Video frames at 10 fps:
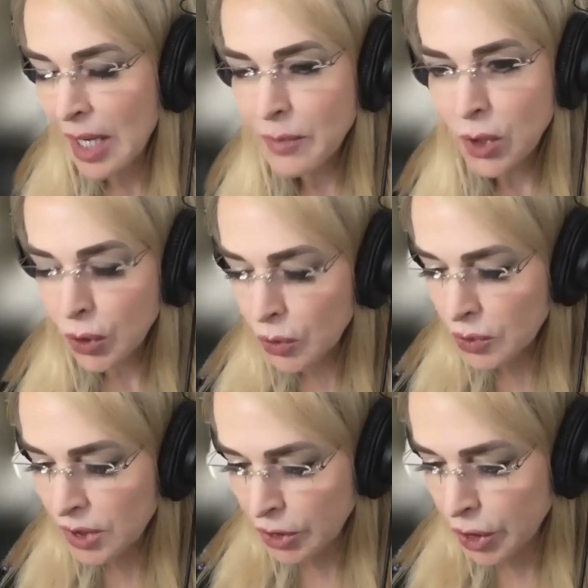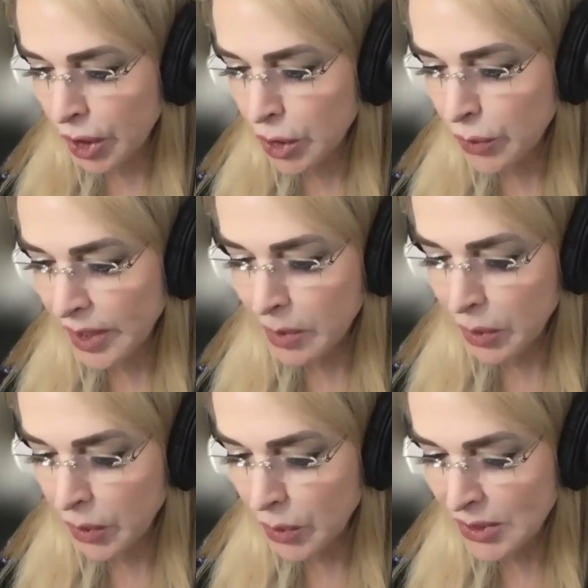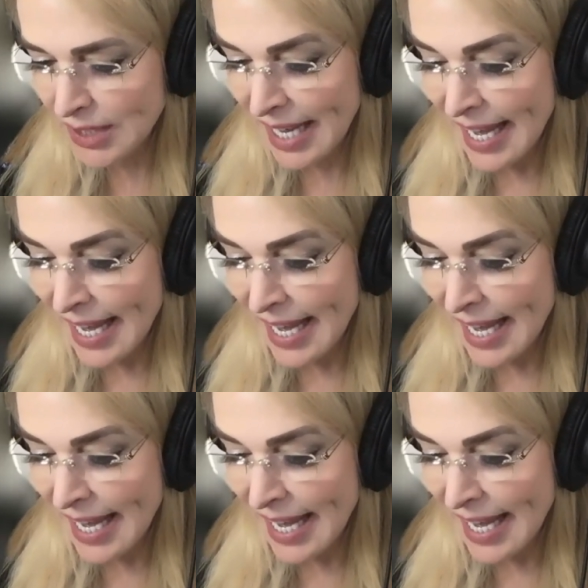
I'm your host, Dr. Katrina Berhus,